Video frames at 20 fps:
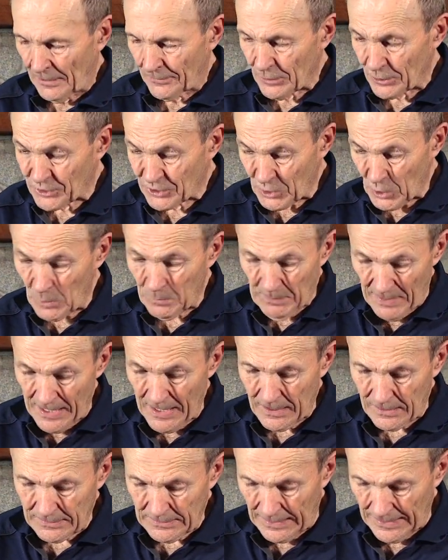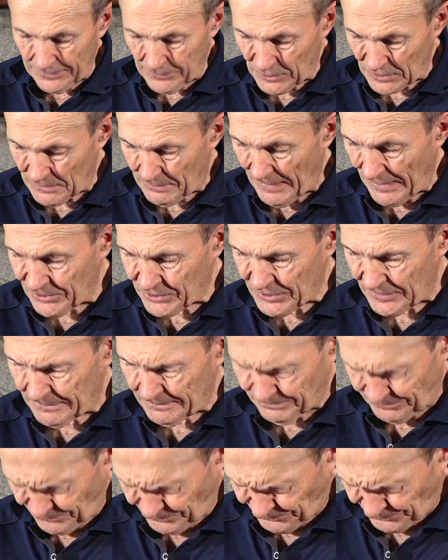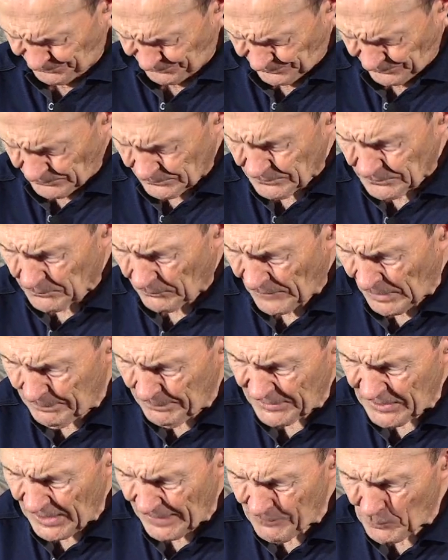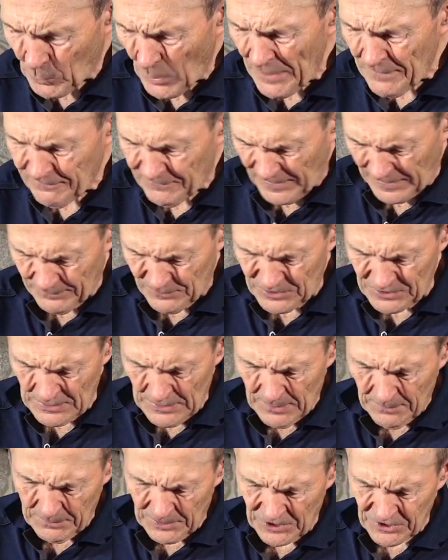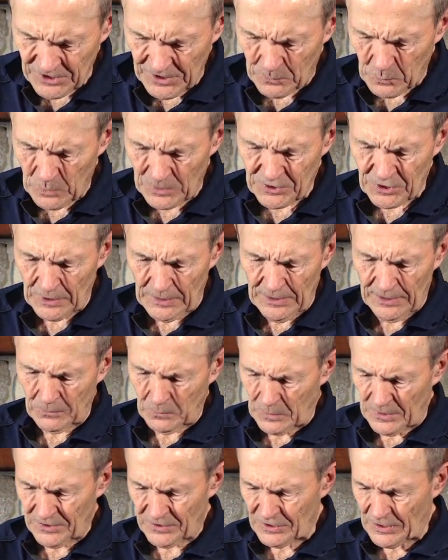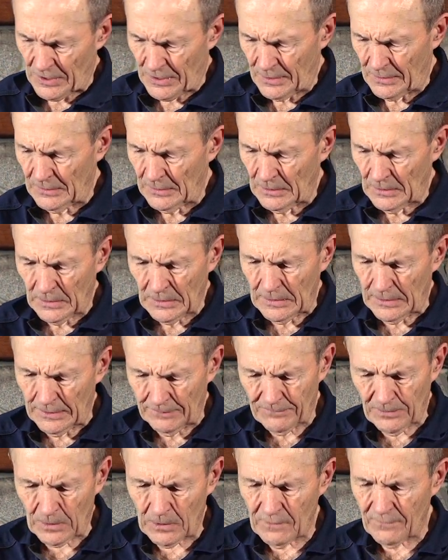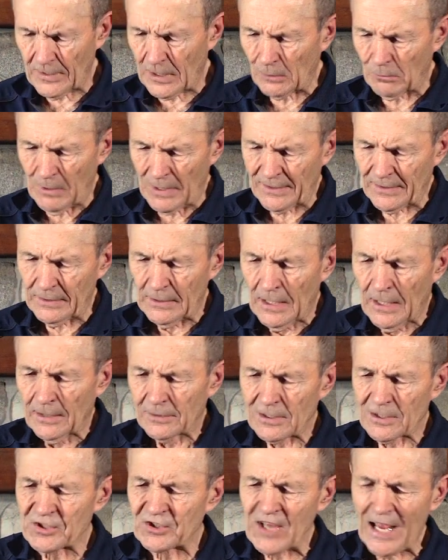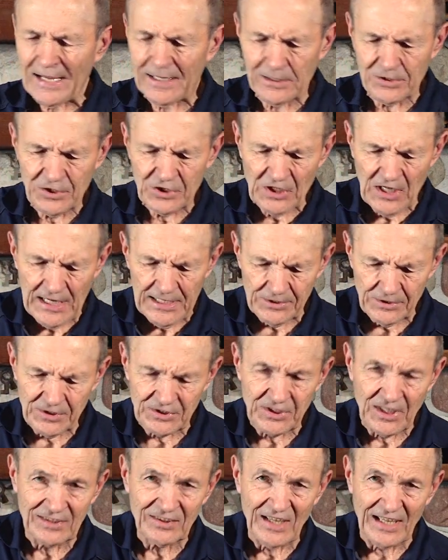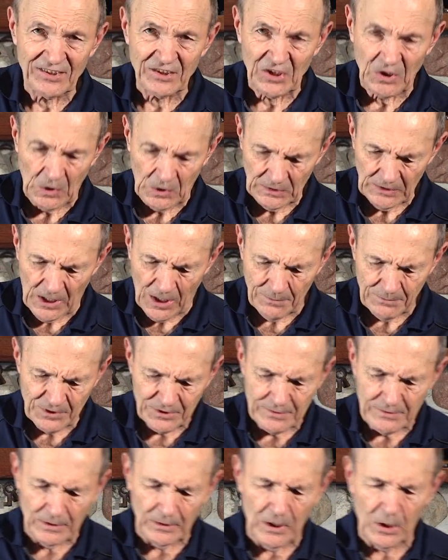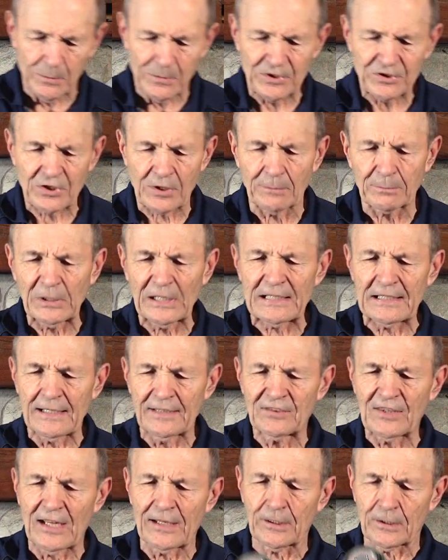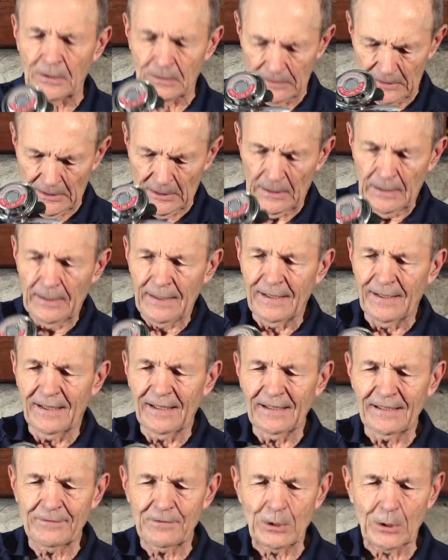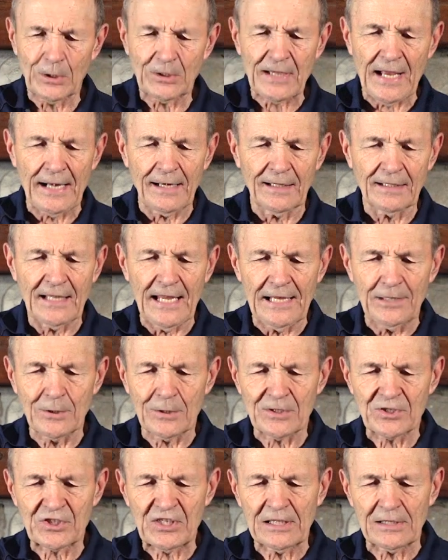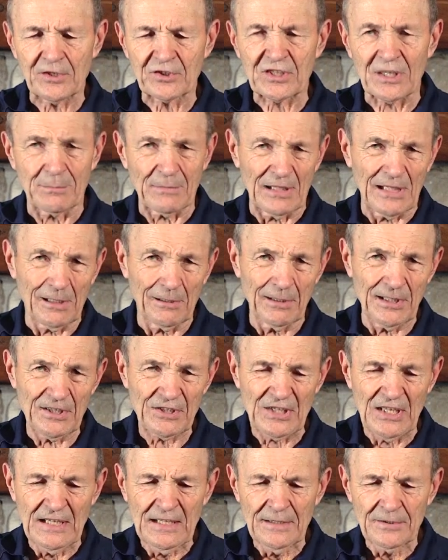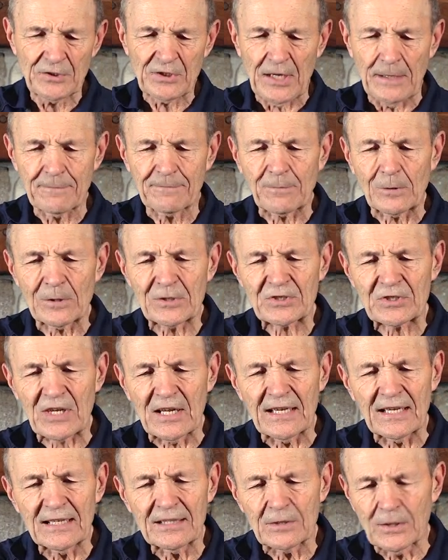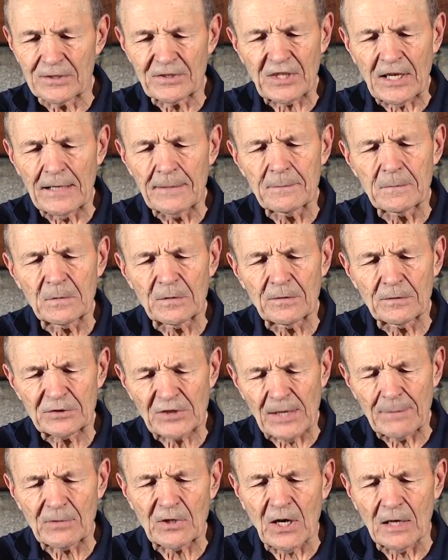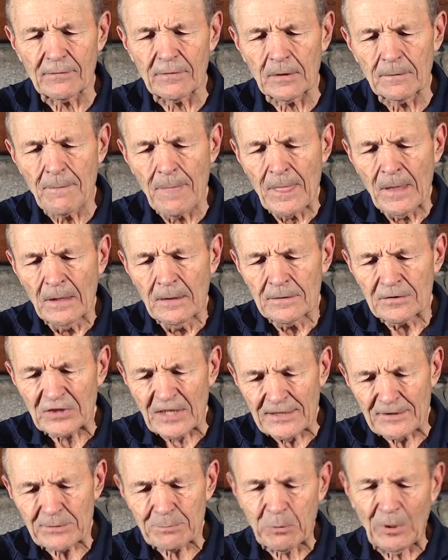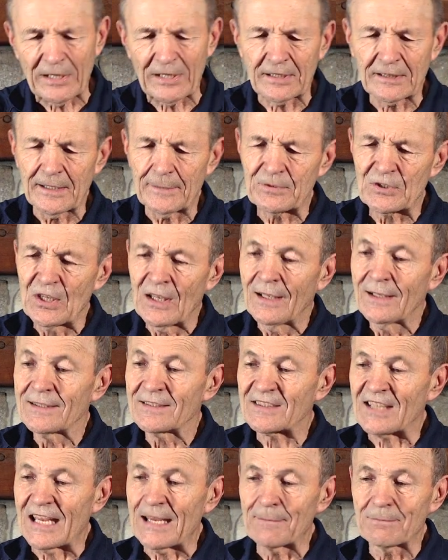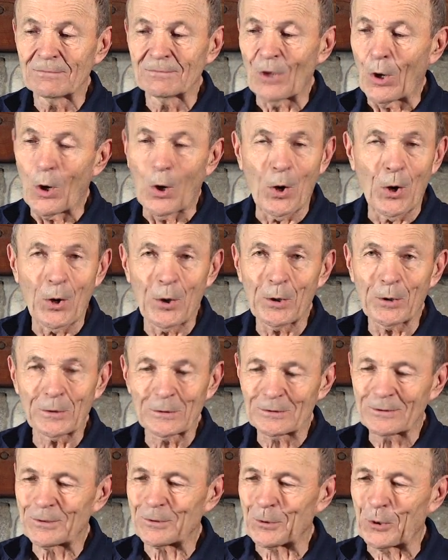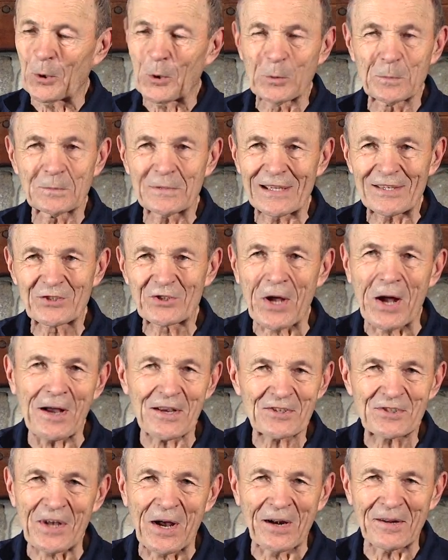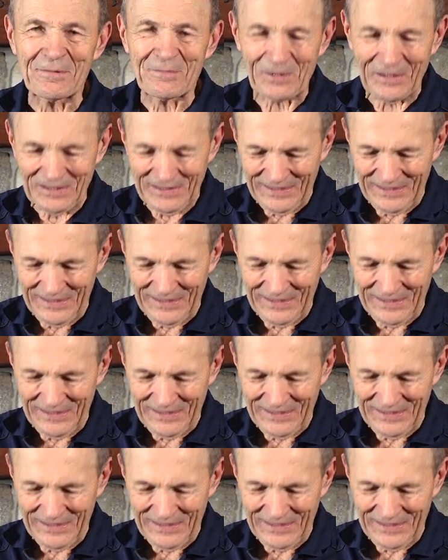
The scuba air that I just mentioned became quite famous because it was very, very rugged. The second stage is identical, almost completely identical. If you look at it again, you can see the similarities. Same first stage or same cover, same spring clips, same all chromed exhaust on it.